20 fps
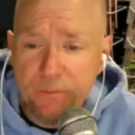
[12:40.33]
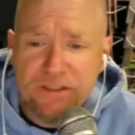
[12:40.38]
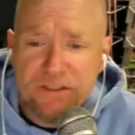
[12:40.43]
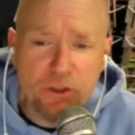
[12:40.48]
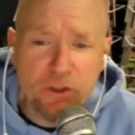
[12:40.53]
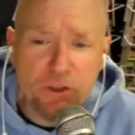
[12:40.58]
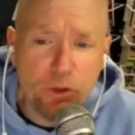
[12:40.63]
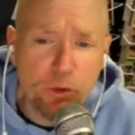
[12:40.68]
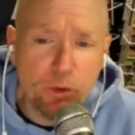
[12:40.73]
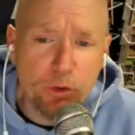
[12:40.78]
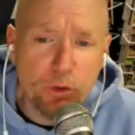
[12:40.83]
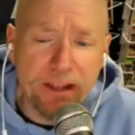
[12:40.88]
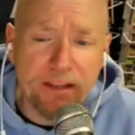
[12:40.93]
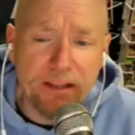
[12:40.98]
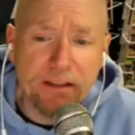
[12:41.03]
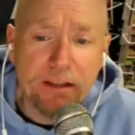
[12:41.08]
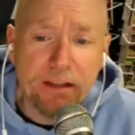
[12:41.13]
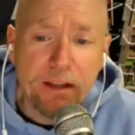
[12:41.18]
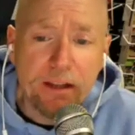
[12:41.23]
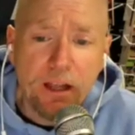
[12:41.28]
Yeah, me
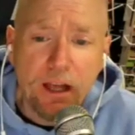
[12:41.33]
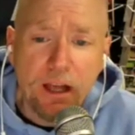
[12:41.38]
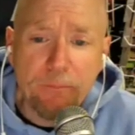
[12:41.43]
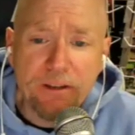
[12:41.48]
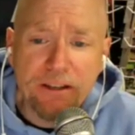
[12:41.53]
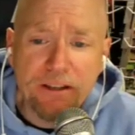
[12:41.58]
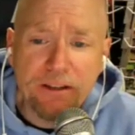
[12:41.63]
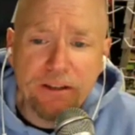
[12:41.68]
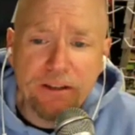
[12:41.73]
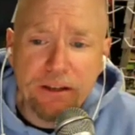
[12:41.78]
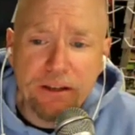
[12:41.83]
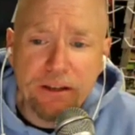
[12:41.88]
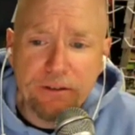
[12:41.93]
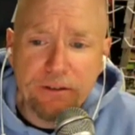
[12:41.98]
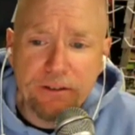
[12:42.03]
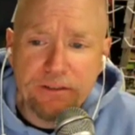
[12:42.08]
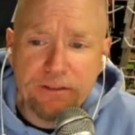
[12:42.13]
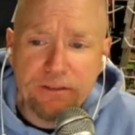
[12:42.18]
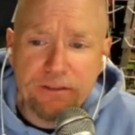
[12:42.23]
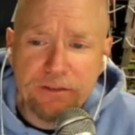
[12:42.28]
too. And I'm
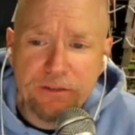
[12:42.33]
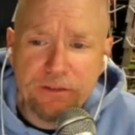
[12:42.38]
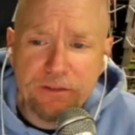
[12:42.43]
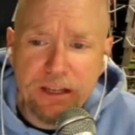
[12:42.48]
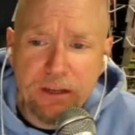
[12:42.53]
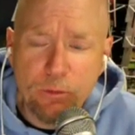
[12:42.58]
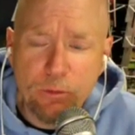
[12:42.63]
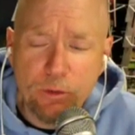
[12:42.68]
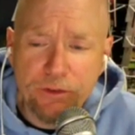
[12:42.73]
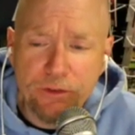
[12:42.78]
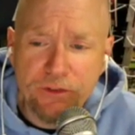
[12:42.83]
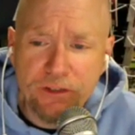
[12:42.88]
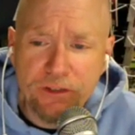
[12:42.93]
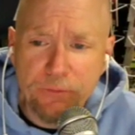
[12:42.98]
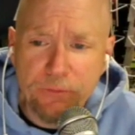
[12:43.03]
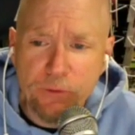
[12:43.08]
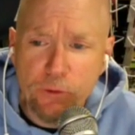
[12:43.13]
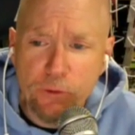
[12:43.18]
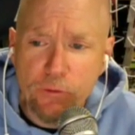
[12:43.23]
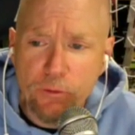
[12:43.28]
gonna take it
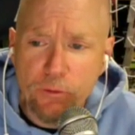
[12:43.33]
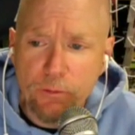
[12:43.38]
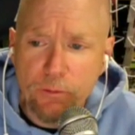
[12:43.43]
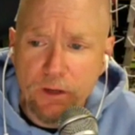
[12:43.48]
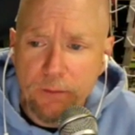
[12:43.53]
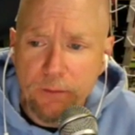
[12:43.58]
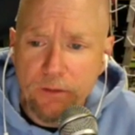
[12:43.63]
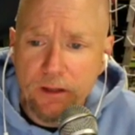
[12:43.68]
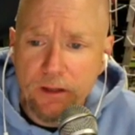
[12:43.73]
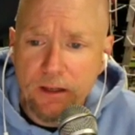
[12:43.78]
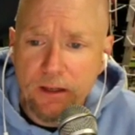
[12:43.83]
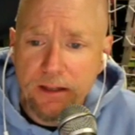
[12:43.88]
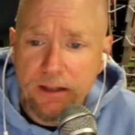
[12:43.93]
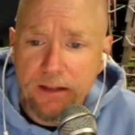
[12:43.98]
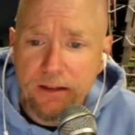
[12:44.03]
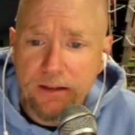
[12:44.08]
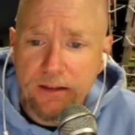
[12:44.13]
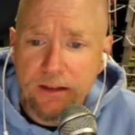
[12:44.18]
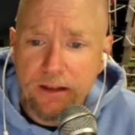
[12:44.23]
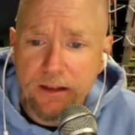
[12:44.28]
one step further, Bob.
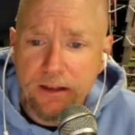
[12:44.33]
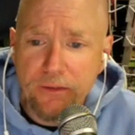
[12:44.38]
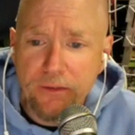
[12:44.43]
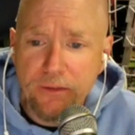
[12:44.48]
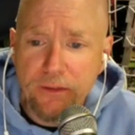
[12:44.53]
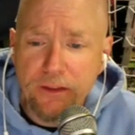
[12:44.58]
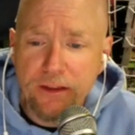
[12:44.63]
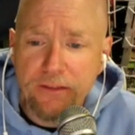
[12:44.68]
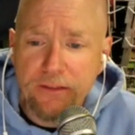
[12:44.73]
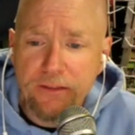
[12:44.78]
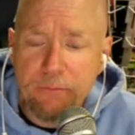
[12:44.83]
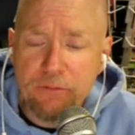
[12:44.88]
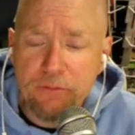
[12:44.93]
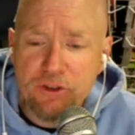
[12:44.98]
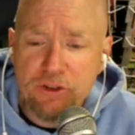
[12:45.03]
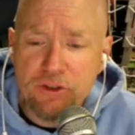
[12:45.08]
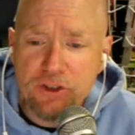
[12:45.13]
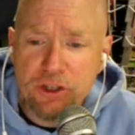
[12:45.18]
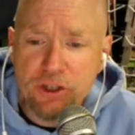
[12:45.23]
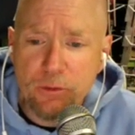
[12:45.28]
That
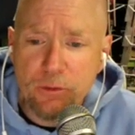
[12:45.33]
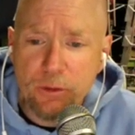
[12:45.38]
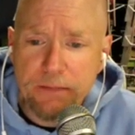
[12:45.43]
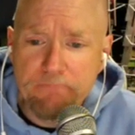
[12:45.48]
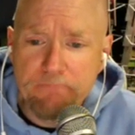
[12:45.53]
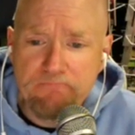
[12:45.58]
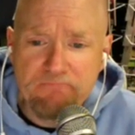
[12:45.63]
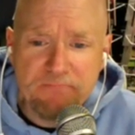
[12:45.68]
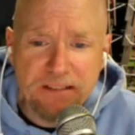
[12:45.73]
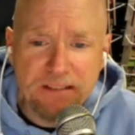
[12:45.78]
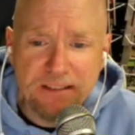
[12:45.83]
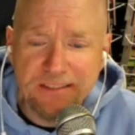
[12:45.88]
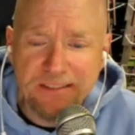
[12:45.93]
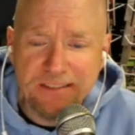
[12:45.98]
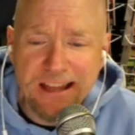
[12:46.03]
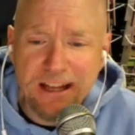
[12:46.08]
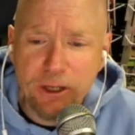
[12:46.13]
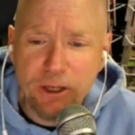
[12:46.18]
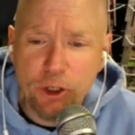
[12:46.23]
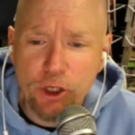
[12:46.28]
machinery, it's
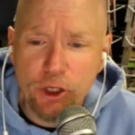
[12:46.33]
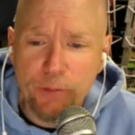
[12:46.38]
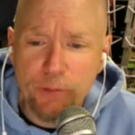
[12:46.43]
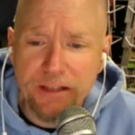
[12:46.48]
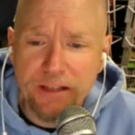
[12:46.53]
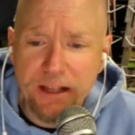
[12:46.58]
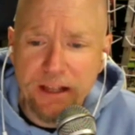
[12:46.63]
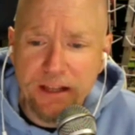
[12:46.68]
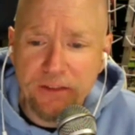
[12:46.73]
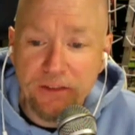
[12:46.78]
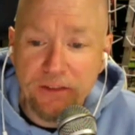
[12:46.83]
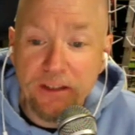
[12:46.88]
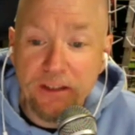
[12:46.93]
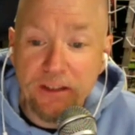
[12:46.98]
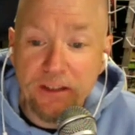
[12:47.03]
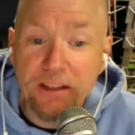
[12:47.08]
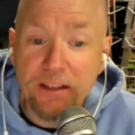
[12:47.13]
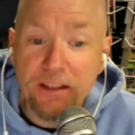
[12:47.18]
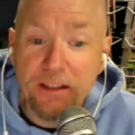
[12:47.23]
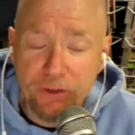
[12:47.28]
not Kirby-esque.
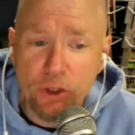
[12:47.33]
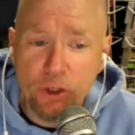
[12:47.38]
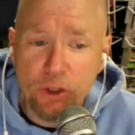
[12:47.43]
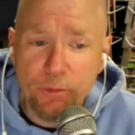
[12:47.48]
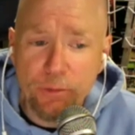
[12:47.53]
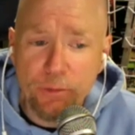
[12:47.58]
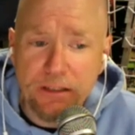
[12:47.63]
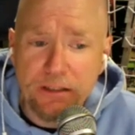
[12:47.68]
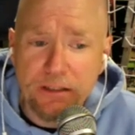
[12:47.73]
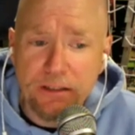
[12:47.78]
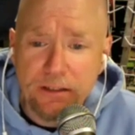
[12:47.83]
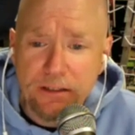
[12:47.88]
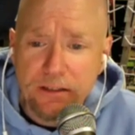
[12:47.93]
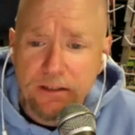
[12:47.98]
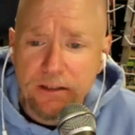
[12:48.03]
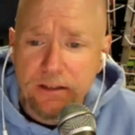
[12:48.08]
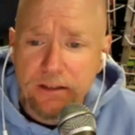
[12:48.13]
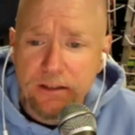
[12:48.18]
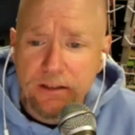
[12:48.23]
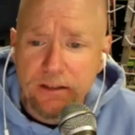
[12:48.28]
It's Kirby.
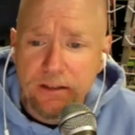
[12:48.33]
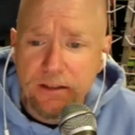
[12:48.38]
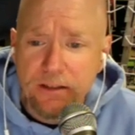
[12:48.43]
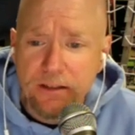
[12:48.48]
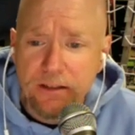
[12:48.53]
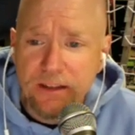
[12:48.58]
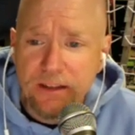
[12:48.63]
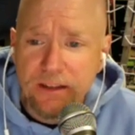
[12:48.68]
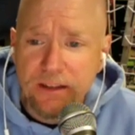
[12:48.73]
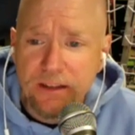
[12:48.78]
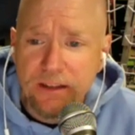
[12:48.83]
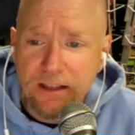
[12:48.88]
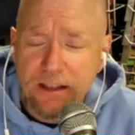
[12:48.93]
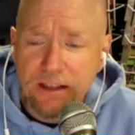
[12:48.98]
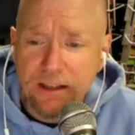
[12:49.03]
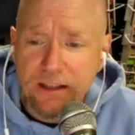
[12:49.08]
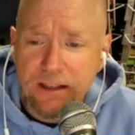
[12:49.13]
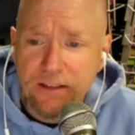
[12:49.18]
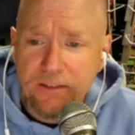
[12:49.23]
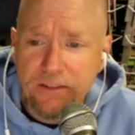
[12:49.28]
It's
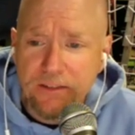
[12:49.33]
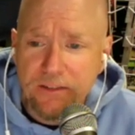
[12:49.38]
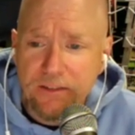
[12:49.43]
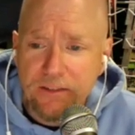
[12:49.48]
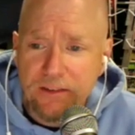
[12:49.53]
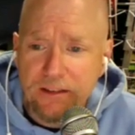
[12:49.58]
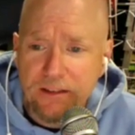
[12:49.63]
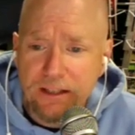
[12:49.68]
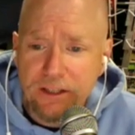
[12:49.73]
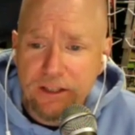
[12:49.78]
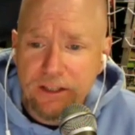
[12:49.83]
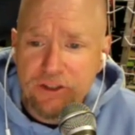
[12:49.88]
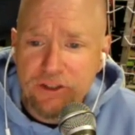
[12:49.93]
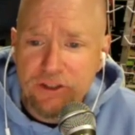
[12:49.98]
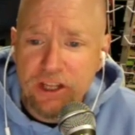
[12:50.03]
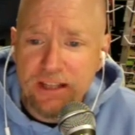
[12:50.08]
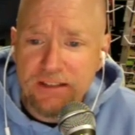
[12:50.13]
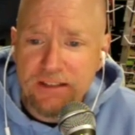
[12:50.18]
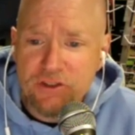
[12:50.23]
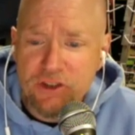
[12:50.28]
legit.